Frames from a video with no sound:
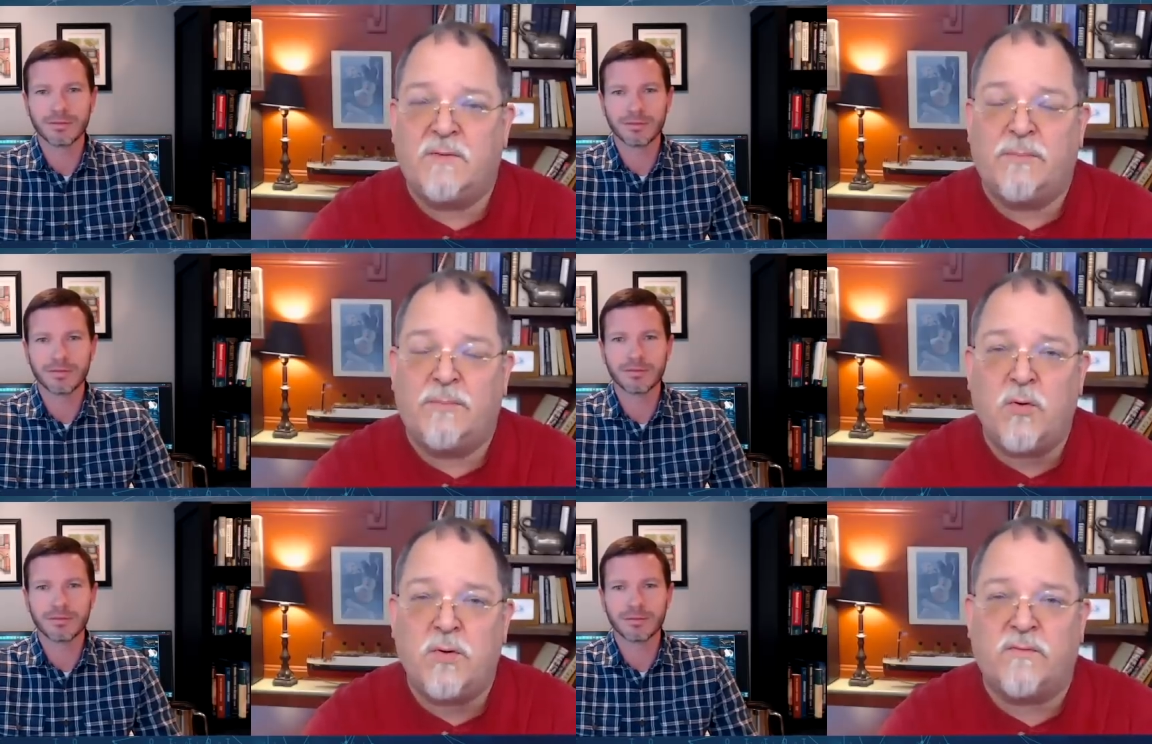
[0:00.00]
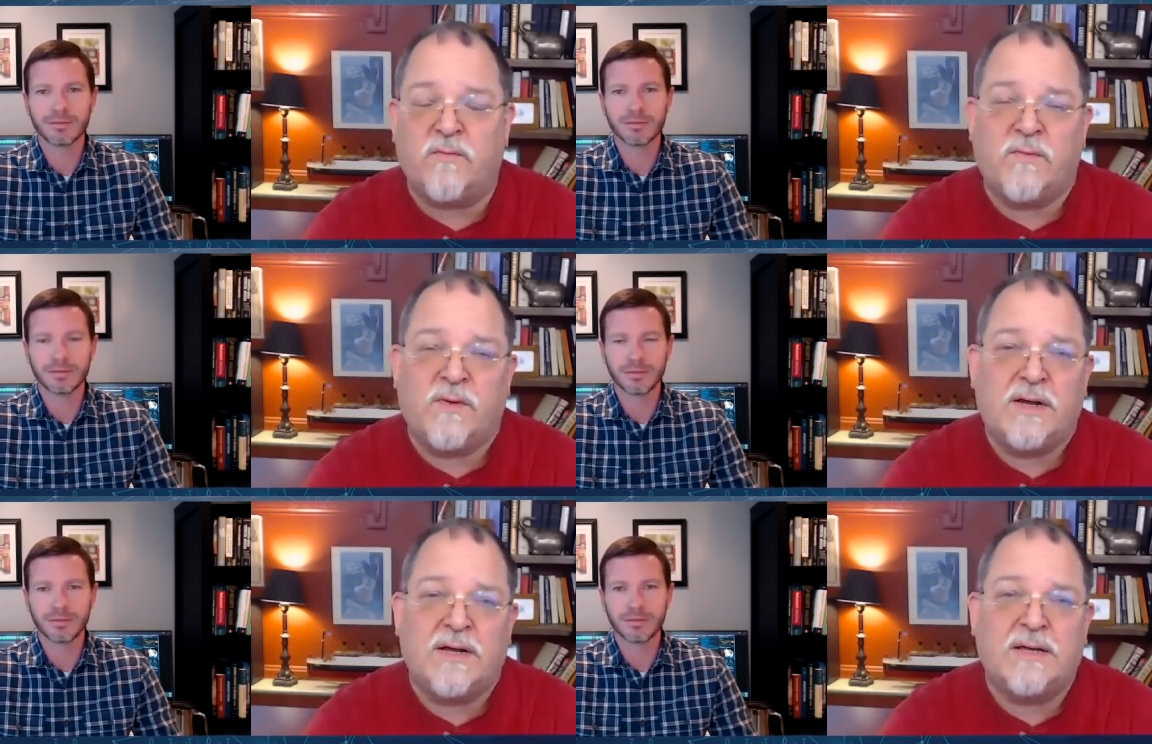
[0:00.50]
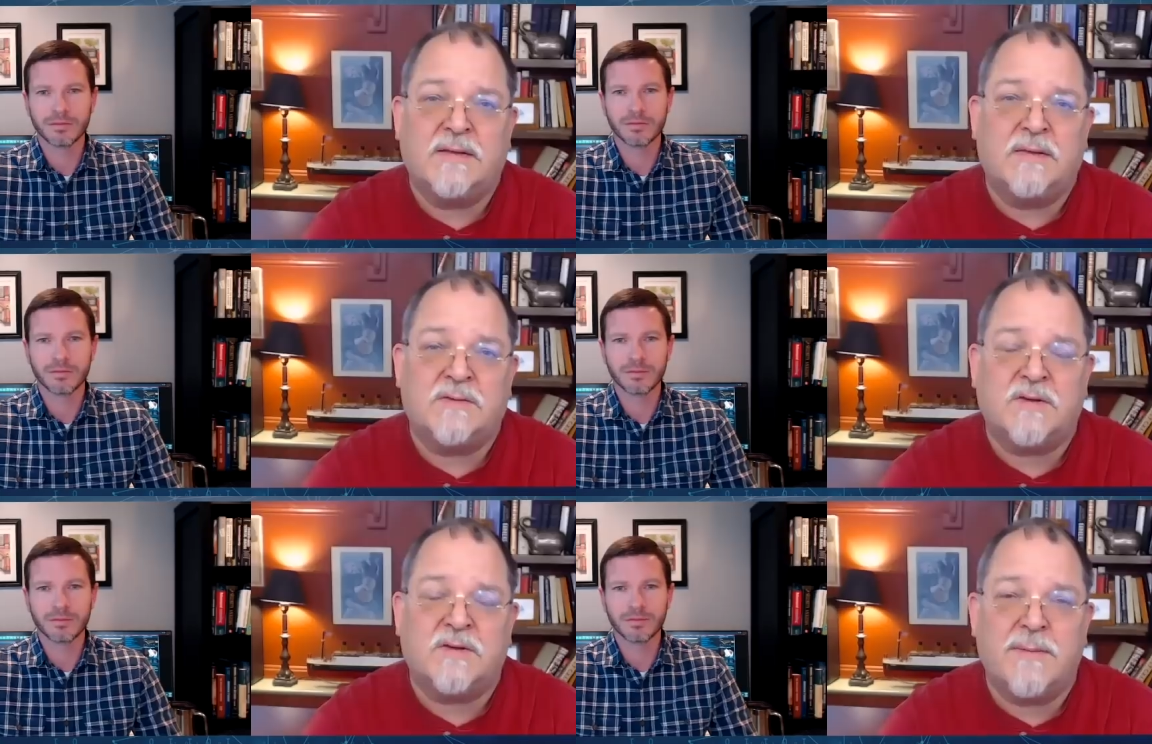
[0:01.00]
Speaker 1: letter report uh,
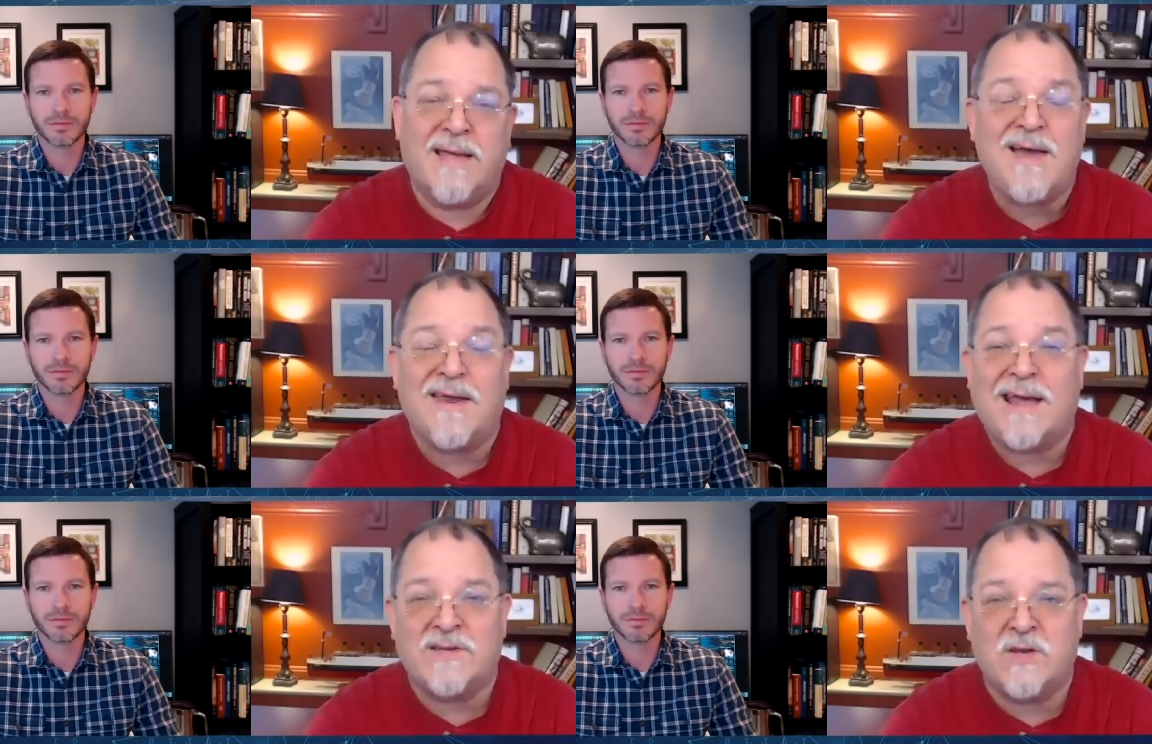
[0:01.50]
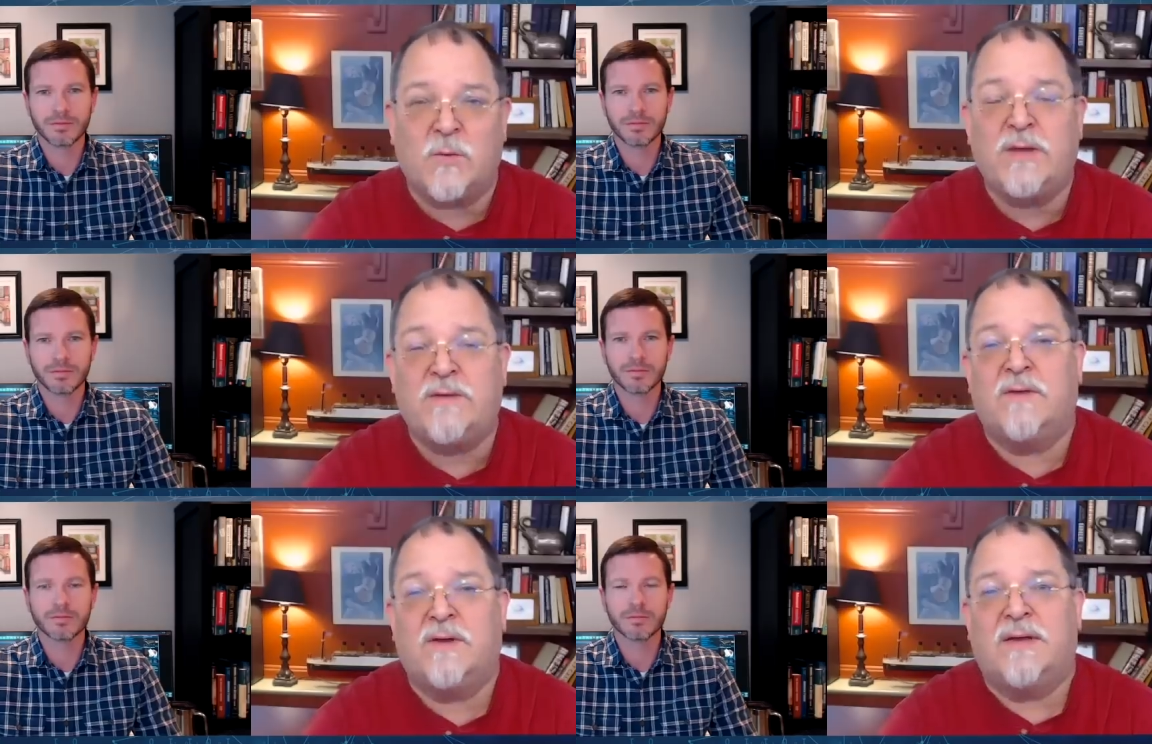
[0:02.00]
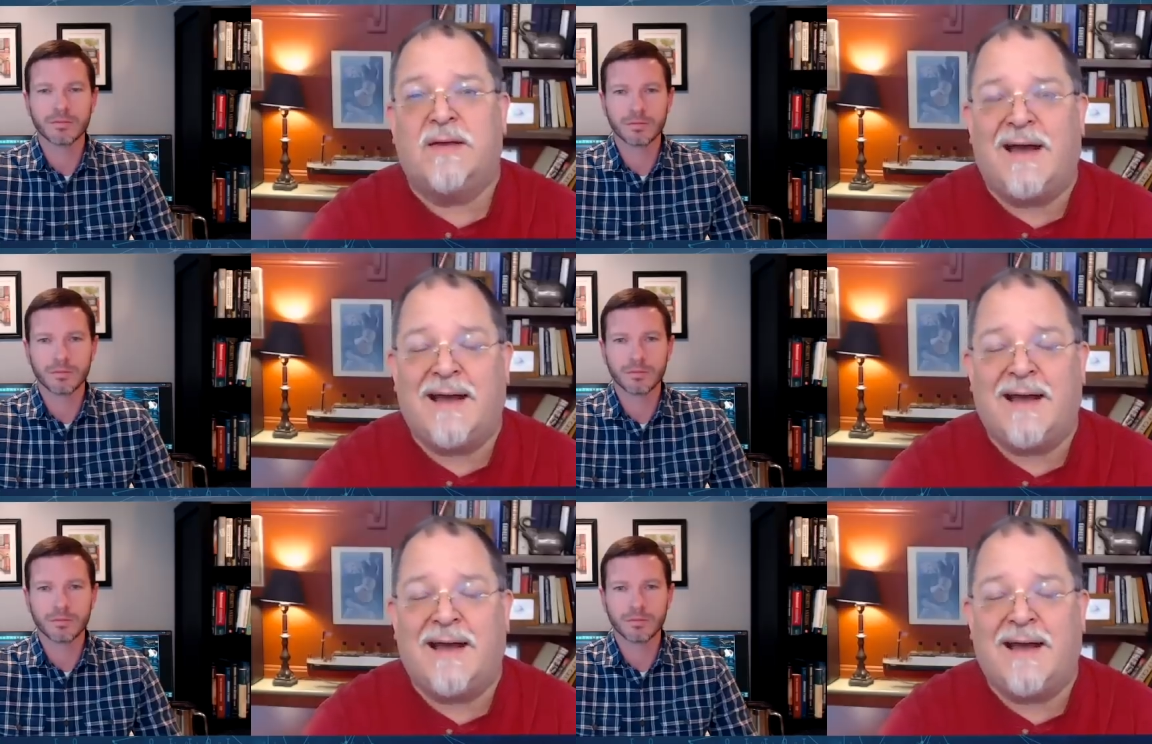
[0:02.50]
that's coming out, actually, we've